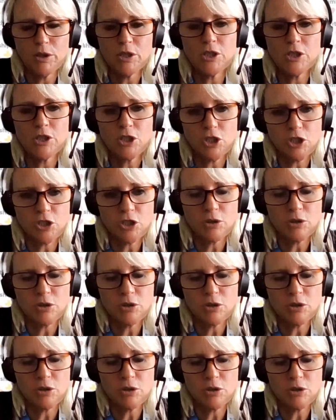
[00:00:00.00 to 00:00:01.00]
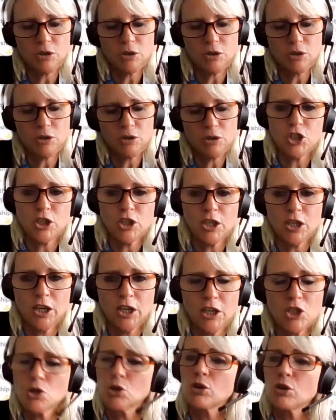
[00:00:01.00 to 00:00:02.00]
with us to do in terms of a lunch and
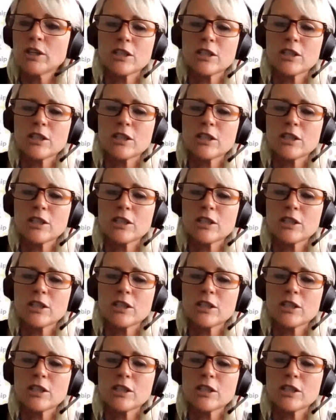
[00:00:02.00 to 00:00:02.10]
learn,